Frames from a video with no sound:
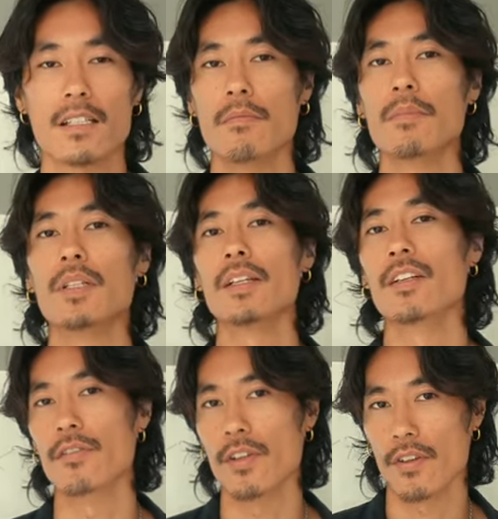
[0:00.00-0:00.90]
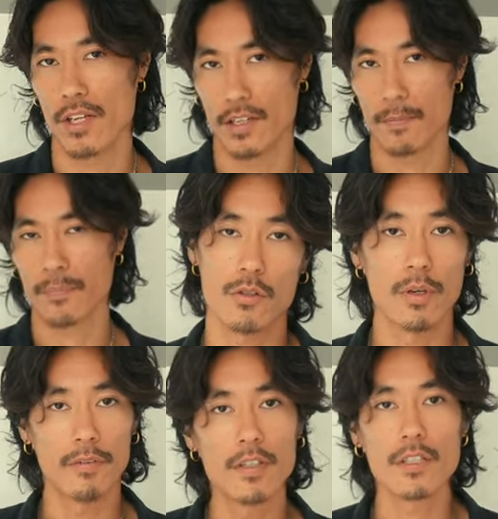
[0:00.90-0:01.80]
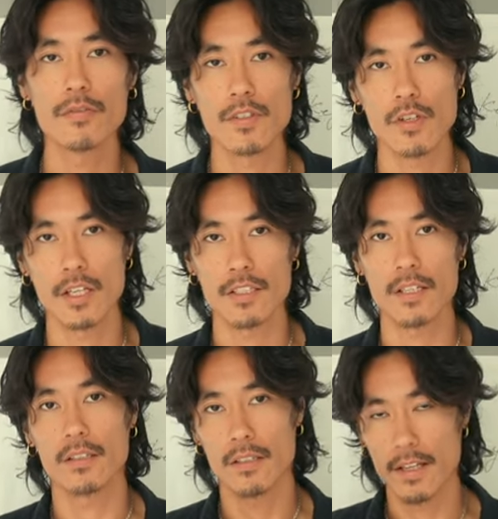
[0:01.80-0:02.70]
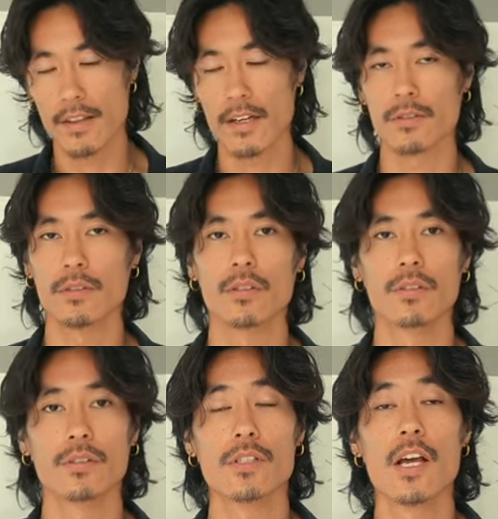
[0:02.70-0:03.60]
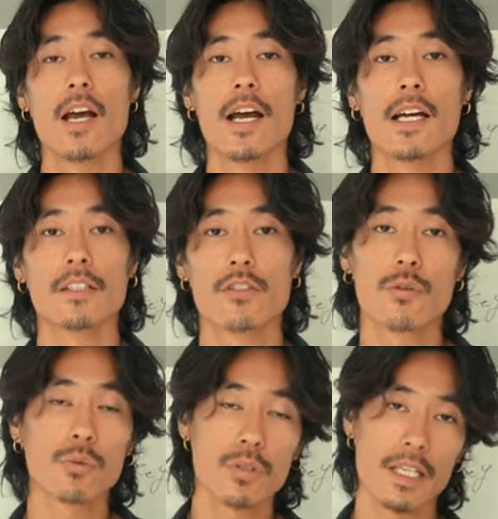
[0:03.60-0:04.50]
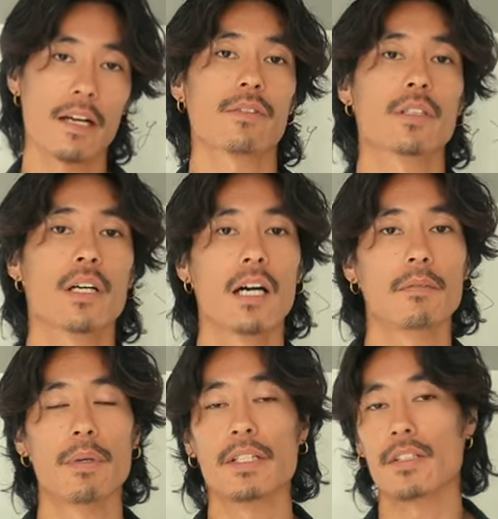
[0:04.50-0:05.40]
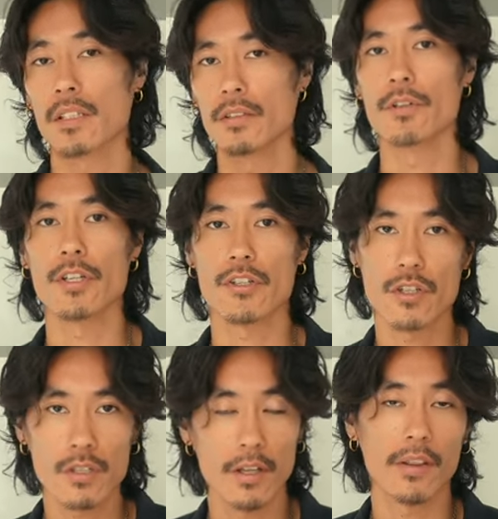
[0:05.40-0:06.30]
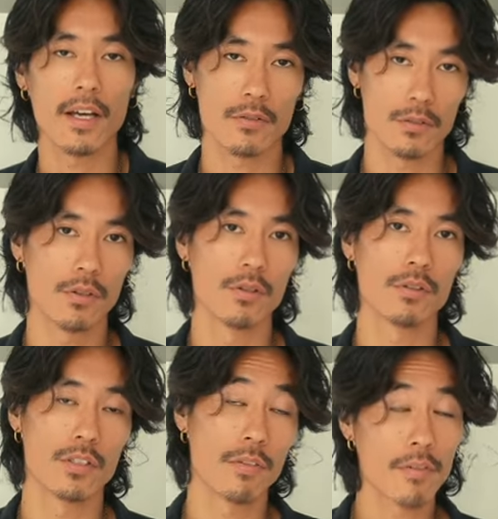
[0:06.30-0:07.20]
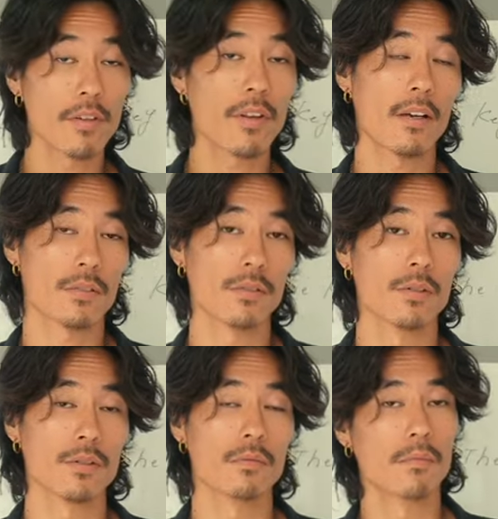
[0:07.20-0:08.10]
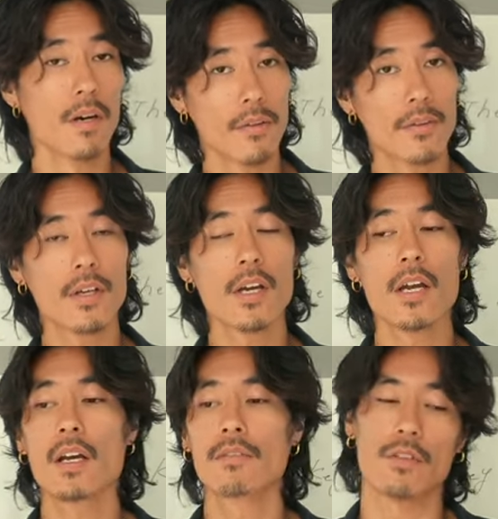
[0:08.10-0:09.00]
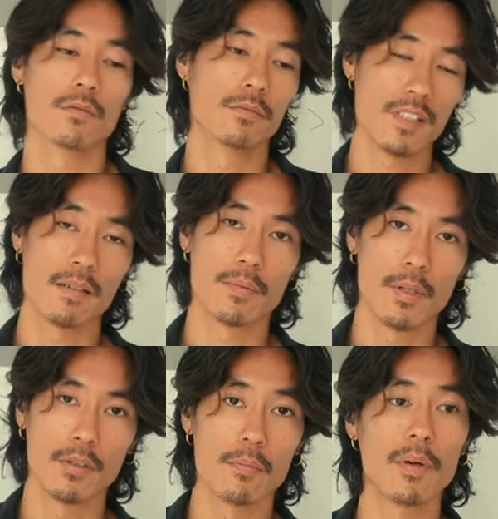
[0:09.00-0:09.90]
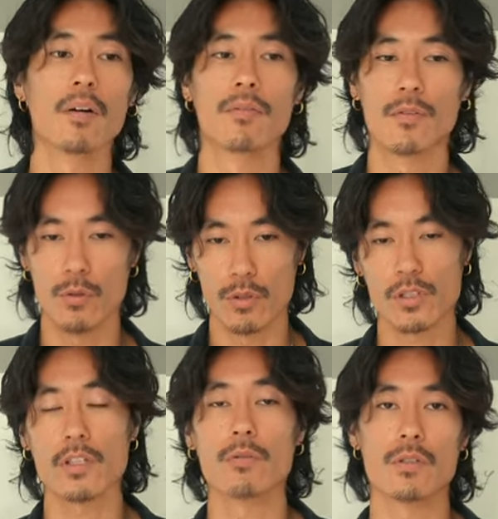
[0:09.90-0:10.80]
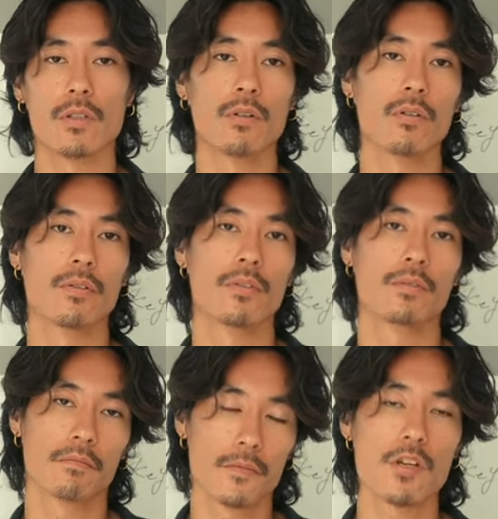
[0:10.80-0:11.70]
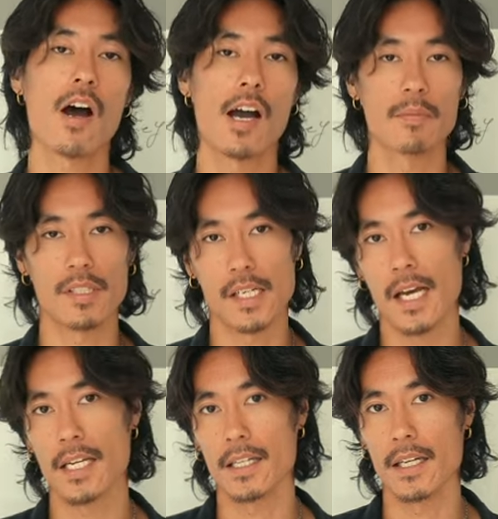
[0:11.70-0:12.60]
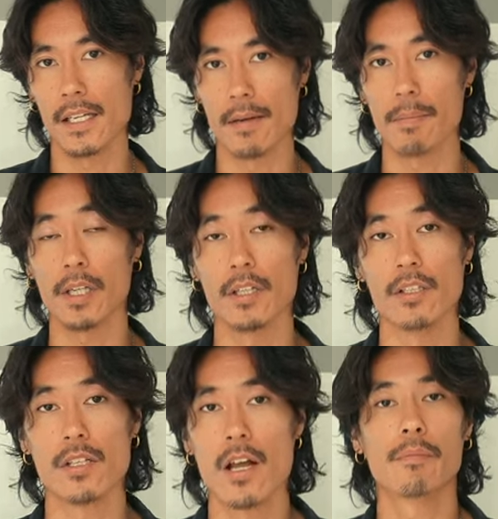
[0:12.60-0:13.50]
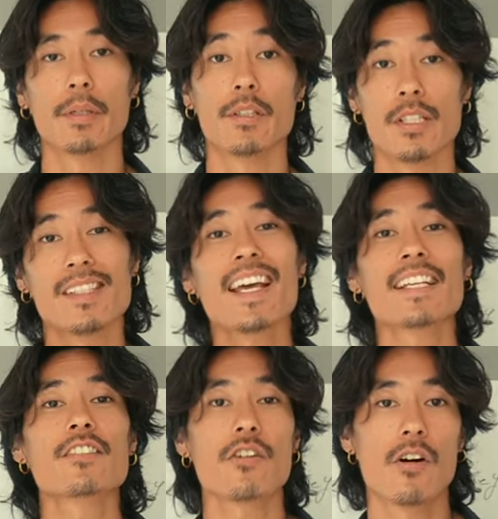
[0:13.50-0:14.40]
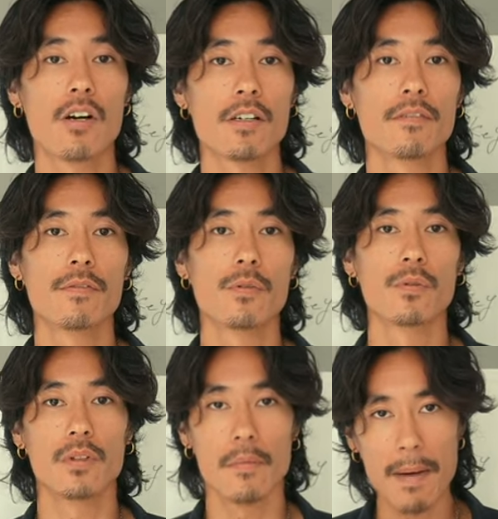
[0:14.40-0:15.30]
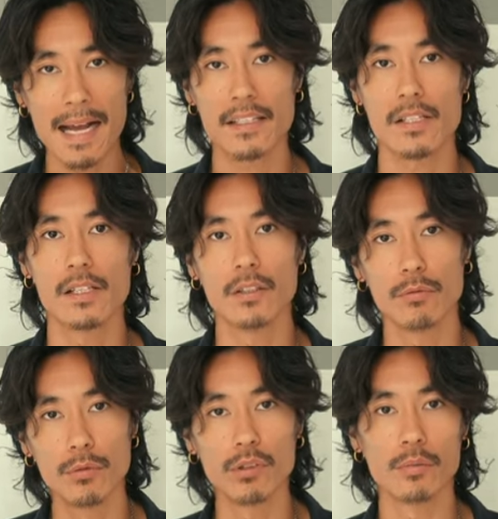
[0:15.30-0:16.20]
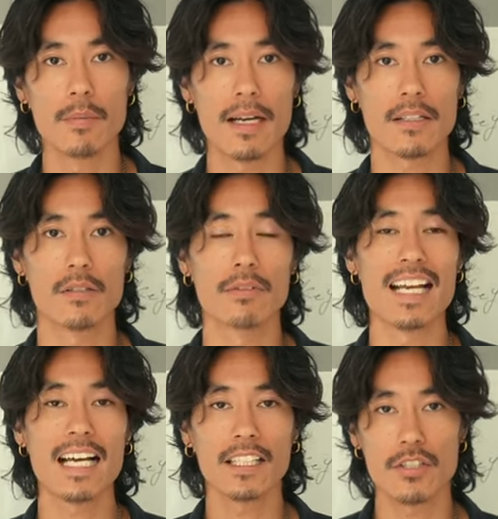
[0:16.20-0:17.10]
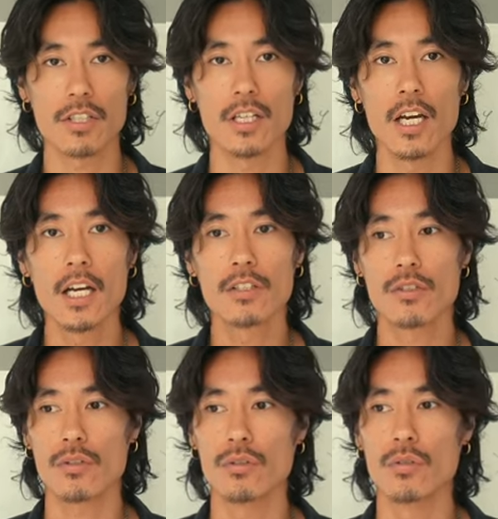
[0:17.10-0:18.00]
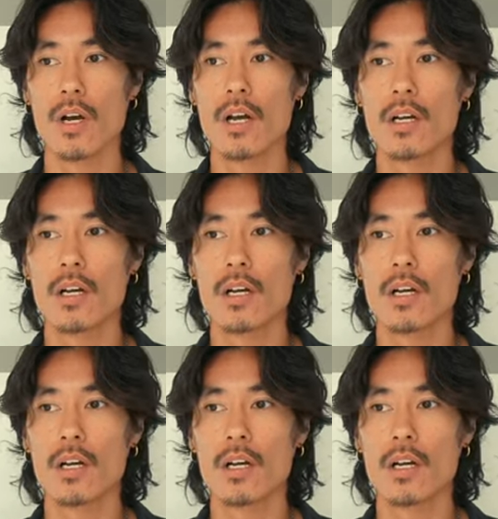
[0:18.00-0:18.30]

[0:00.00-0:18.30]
this completely different thing. So when I first visualized it, the $10,000, and shortly after I basically reached $10,000 and $15,000 a month from flat broke. But of course there was a lot of time delay in it, because it takes time for the matter, the rule of the matter, reality, to